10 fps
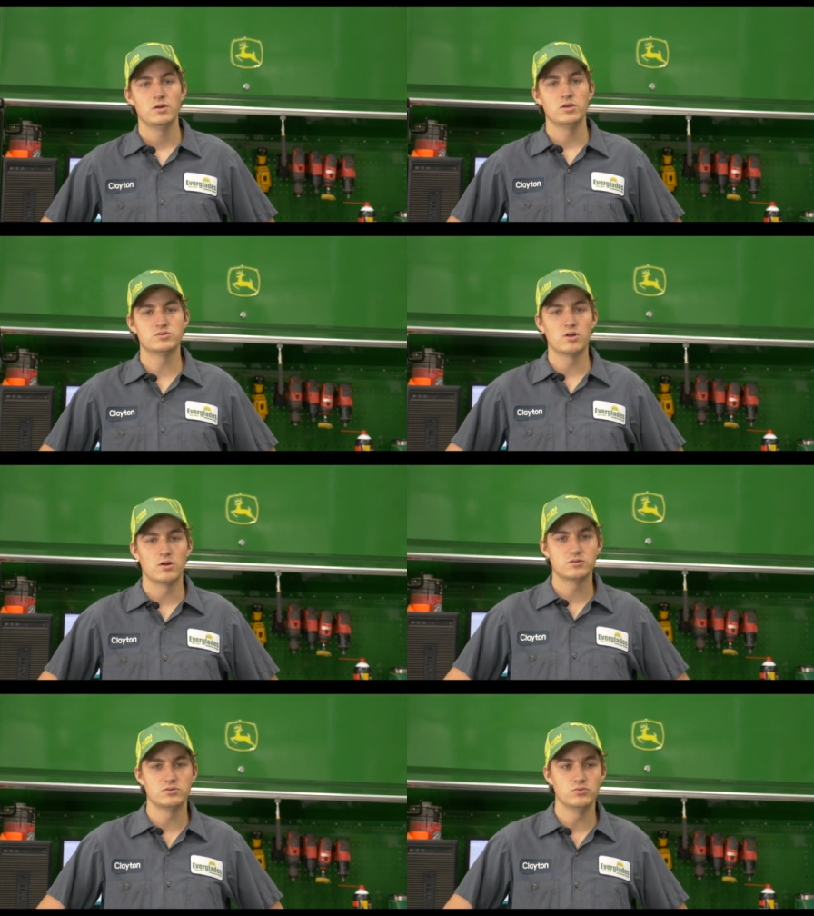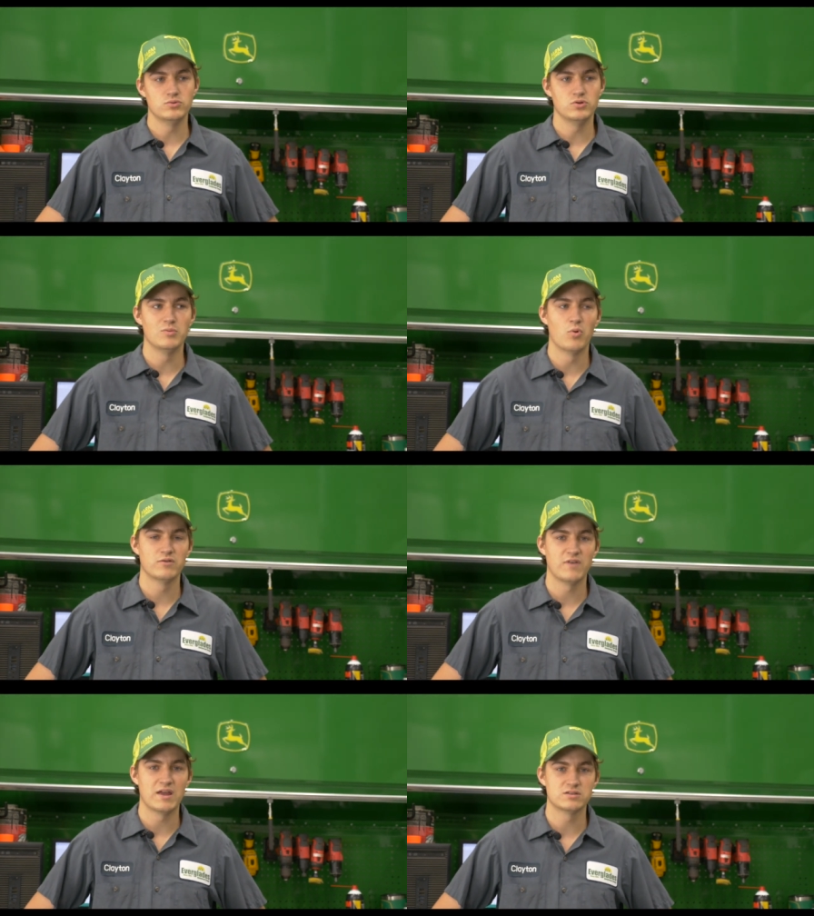you start to do the more
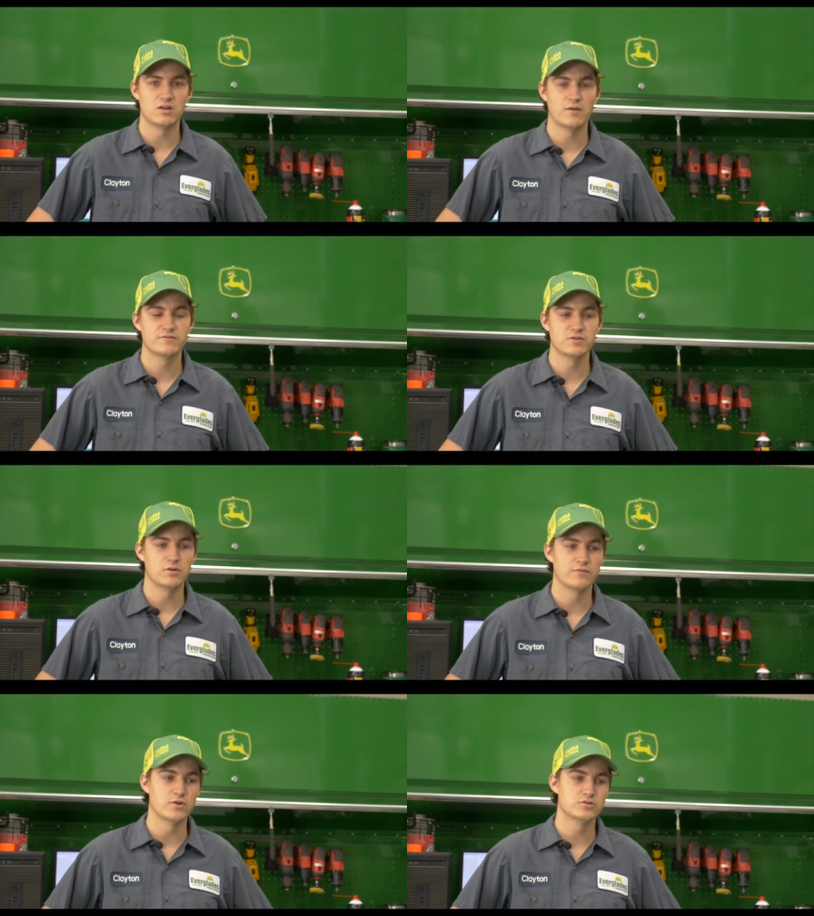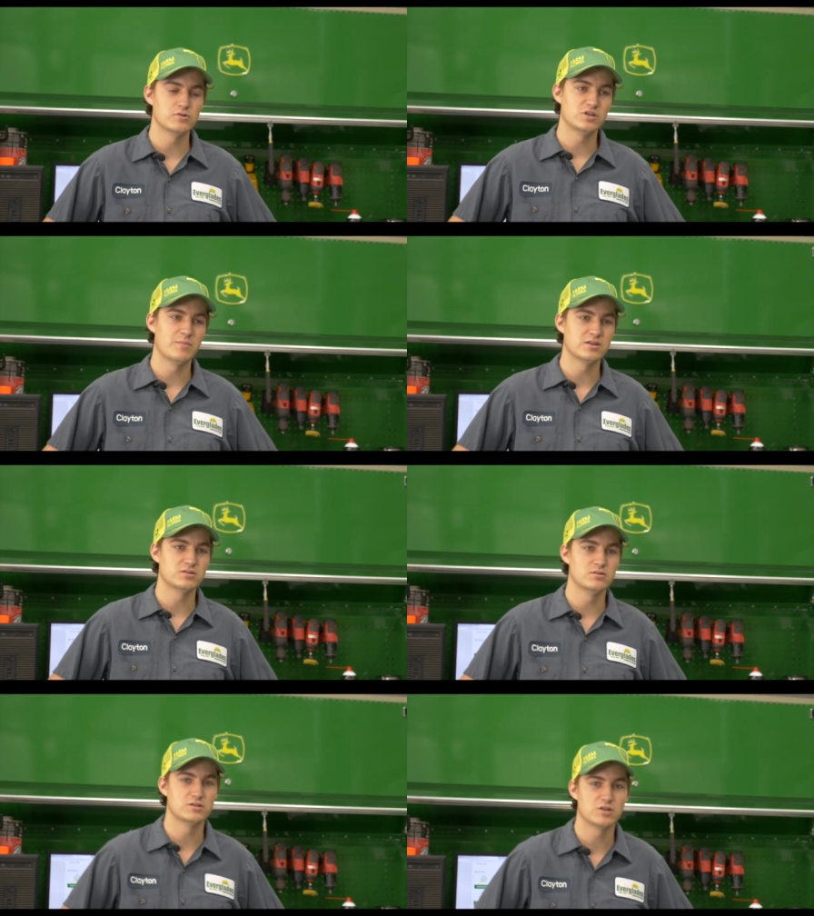advanced stuff. So your first 3
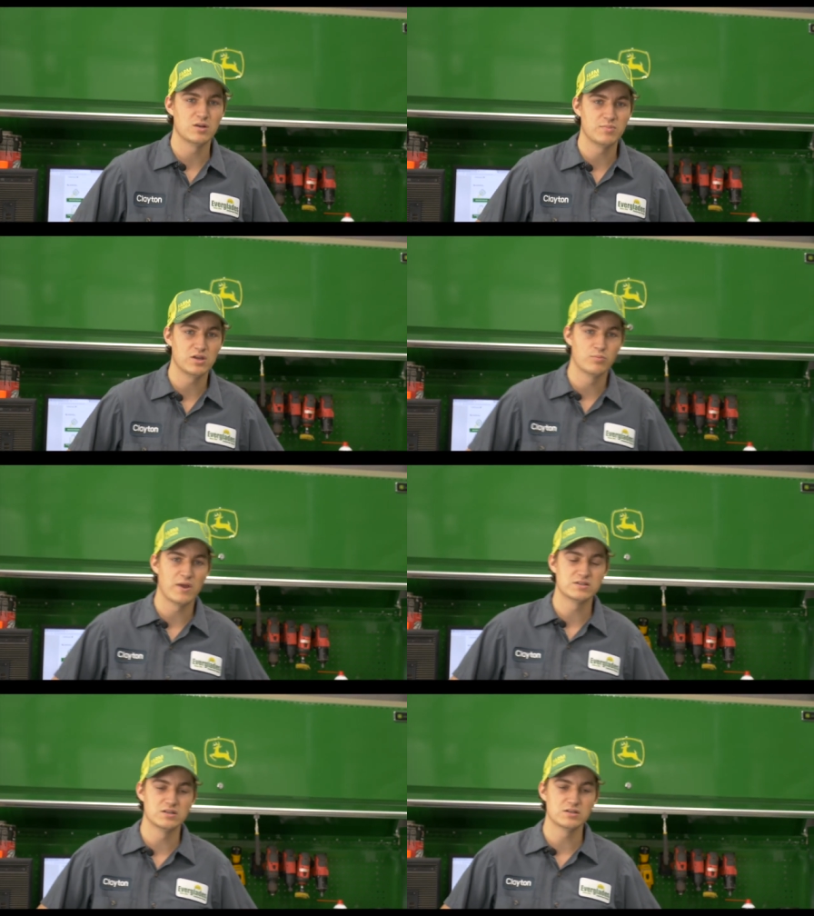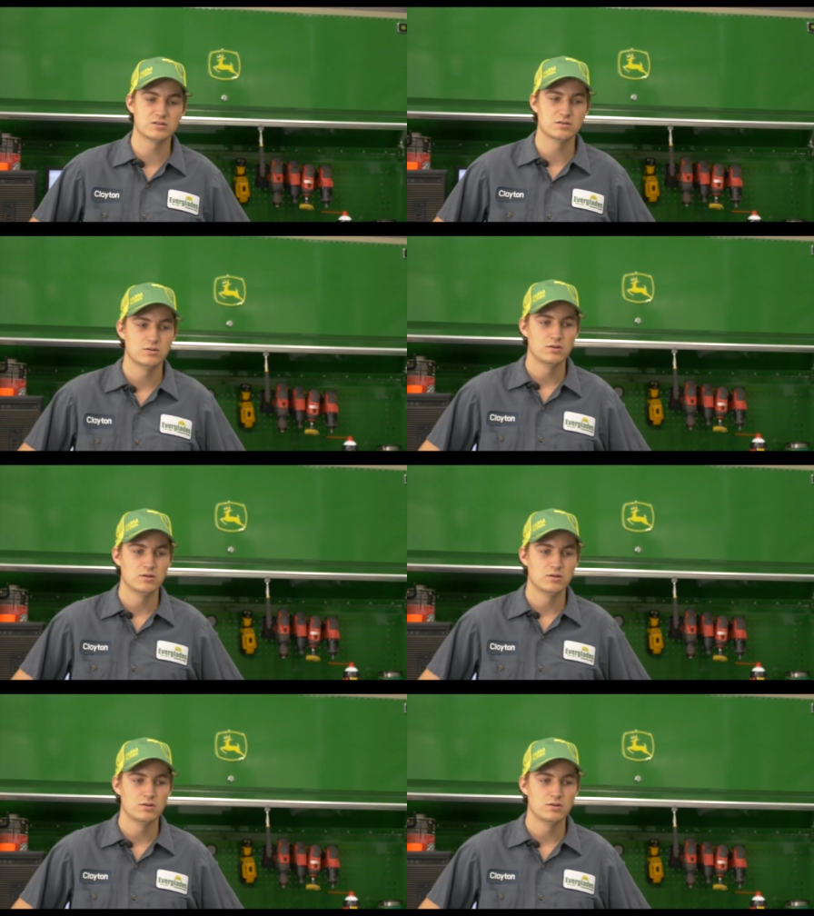semesters, it's gonna be your basics.